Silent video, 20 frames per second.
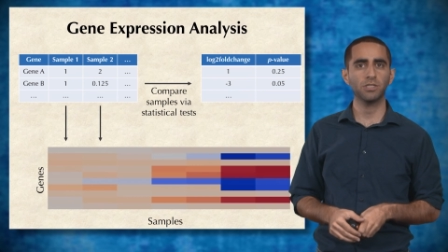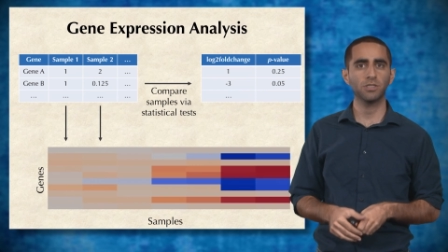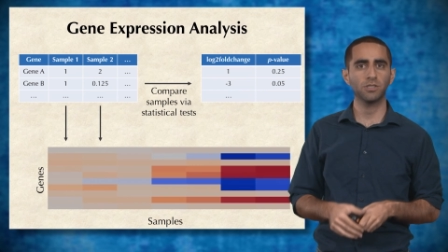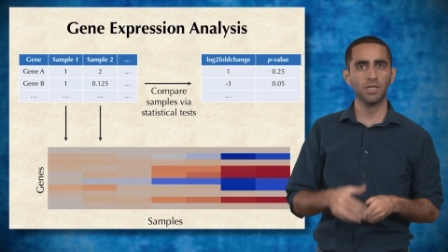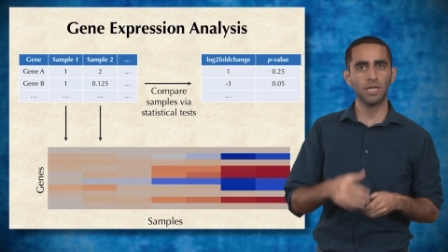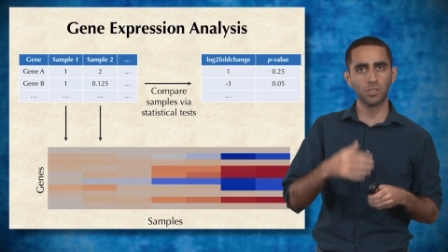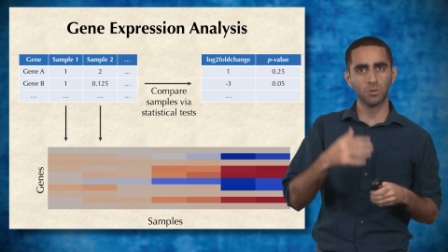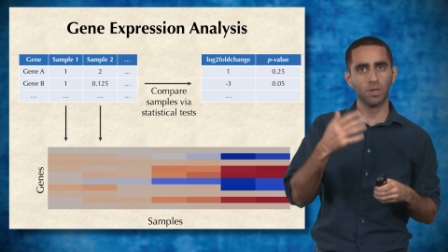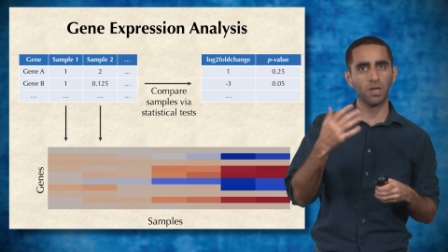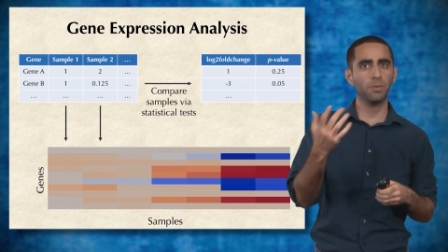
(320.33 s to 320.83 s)
So
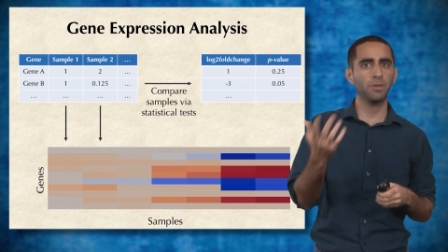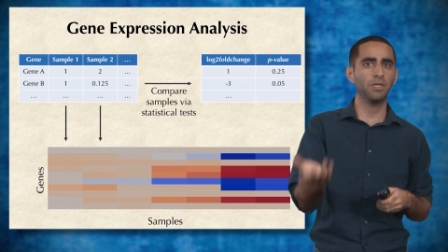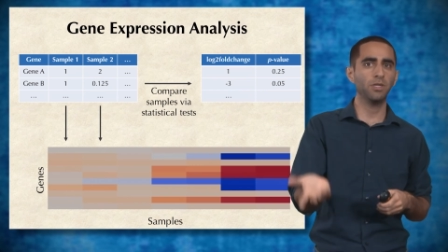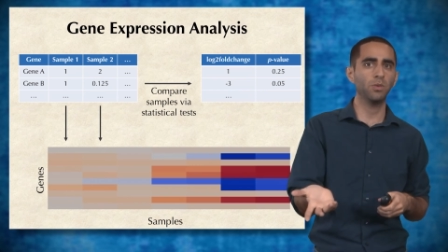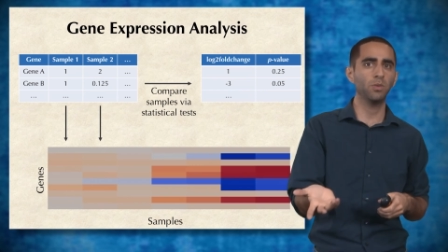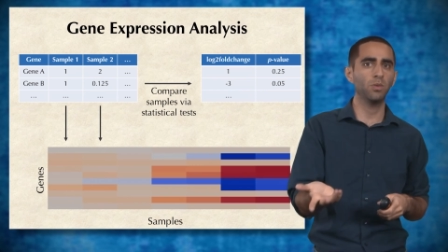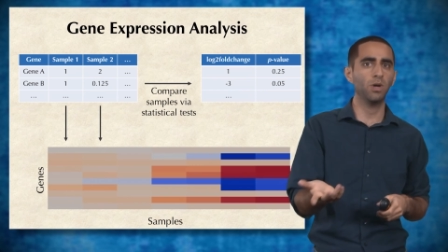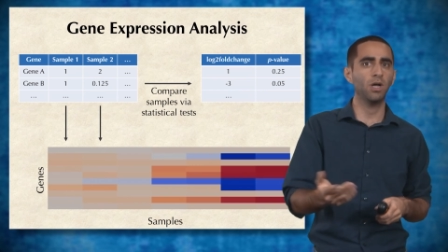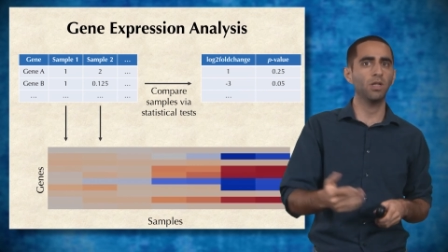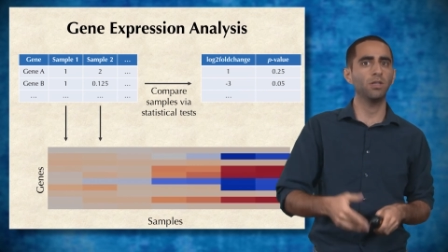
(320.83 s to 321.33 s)
that's why we
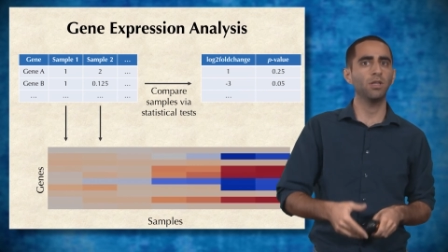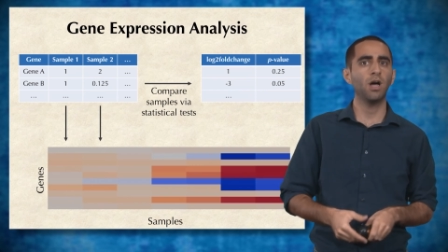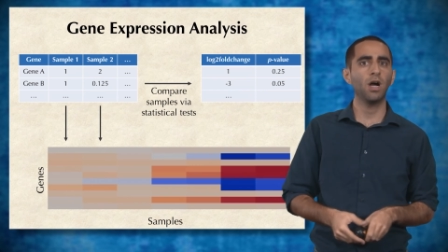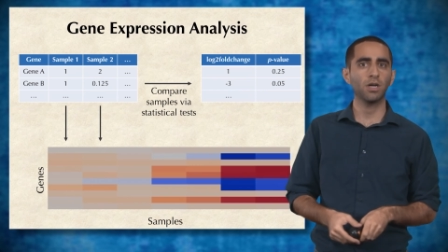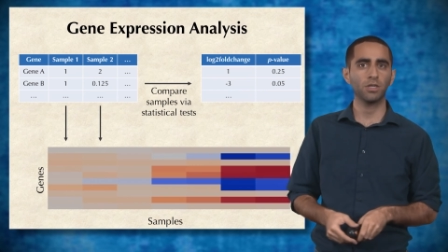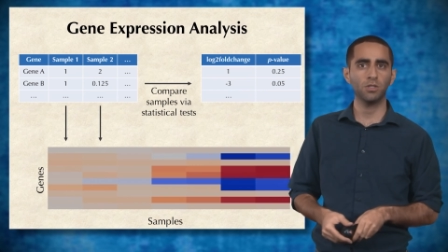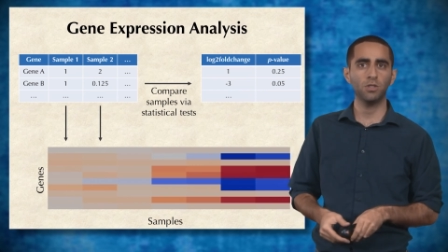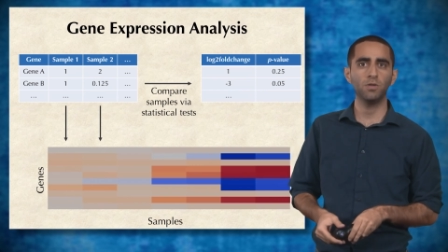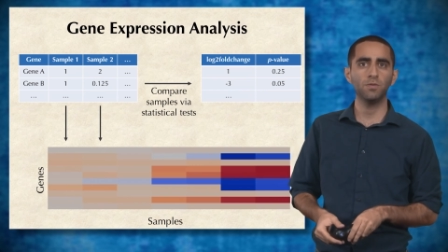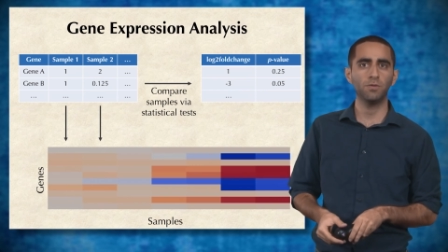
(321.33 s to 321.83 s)
do a log
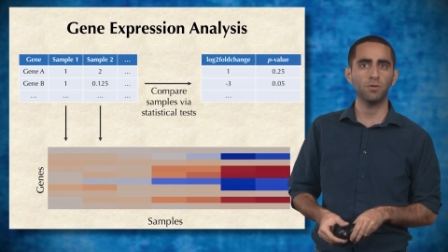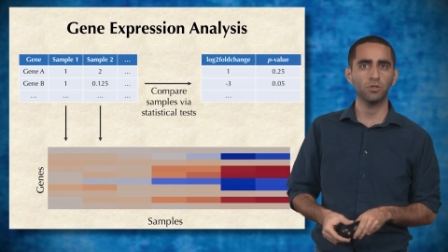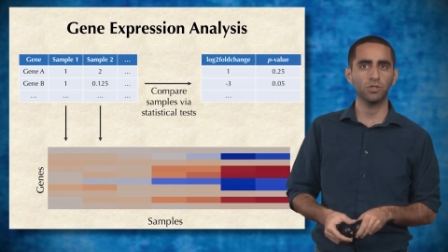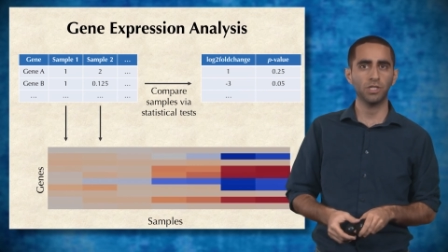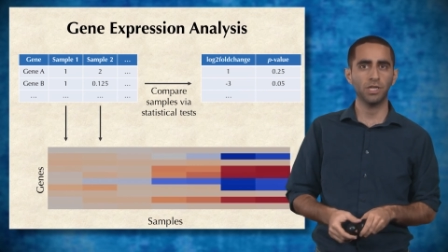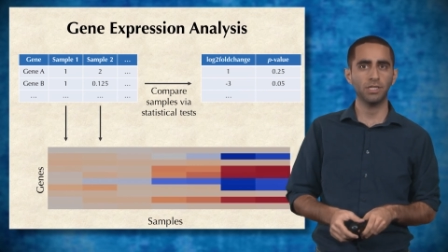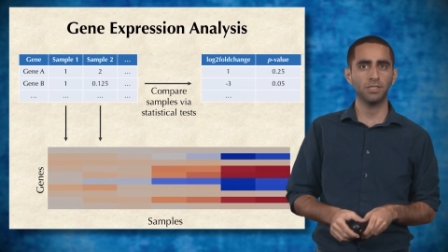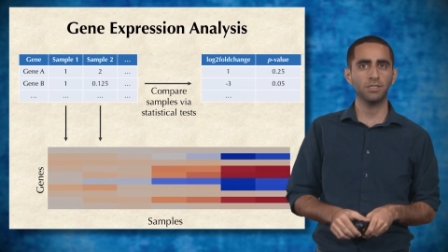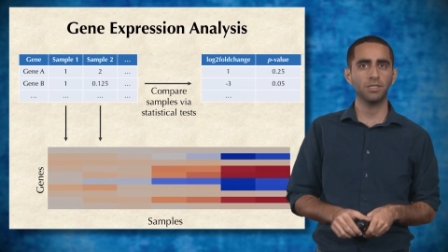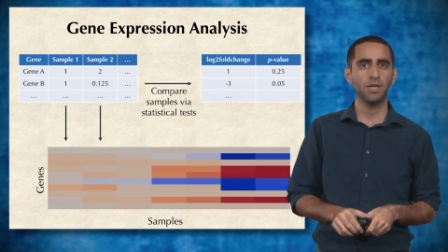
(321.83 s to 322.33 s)
2 fold
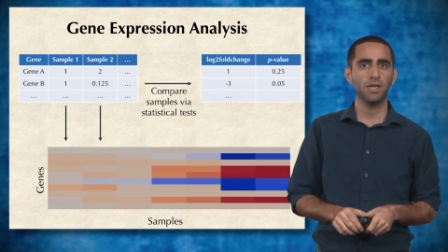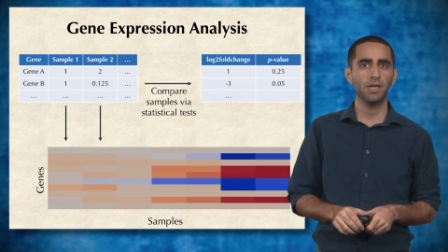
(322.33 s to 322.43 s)
change.